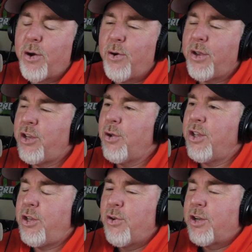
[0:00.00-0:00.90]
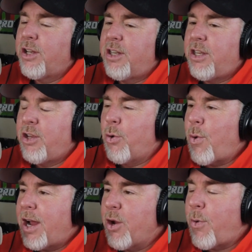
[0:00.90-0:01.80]
So you could, you
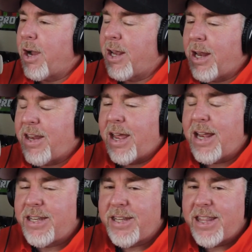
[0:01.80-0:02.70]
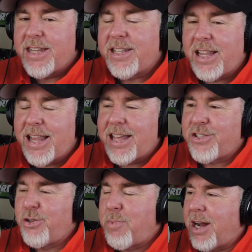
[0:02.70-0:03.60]
know, while you're walking, and I said this on the
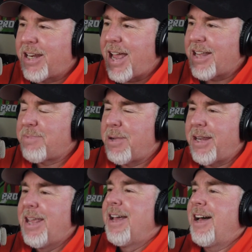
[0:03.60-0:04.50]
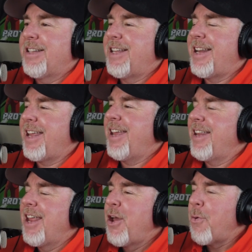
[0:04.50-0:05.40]
last two podcasts, but I'll say it
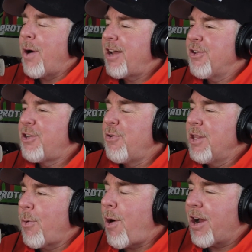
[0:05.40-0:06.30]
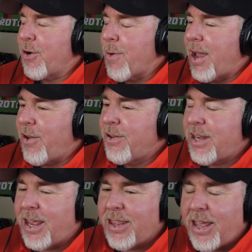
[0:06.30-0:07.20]
again. While you're doing the walk
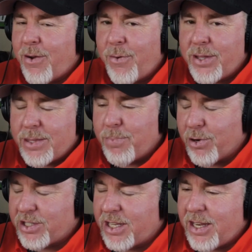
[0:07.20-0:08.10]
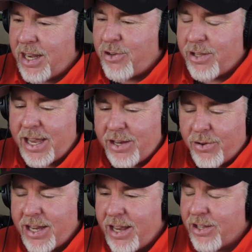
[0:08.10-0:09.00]
around and with the person, and you're
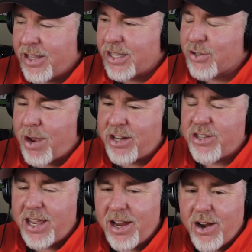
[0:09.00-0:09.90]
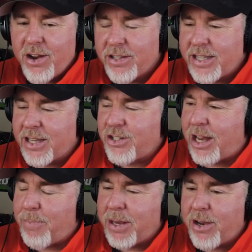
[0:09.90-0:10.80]
like, okay, look at the scratch there. It looks like a
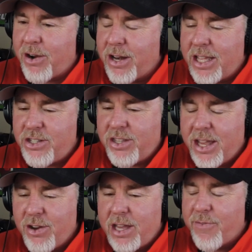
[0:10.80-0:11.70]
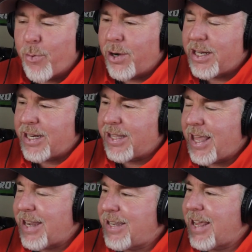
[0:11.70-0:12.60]
shopping cart hit you there. You ever wanted to
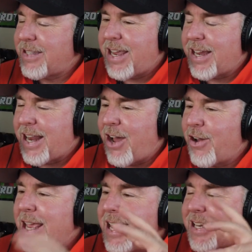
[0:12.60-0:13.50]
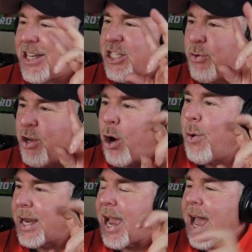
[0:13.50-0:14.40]
get that dent taken out? Because you
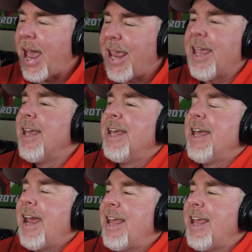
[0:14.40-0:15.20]
know a guy.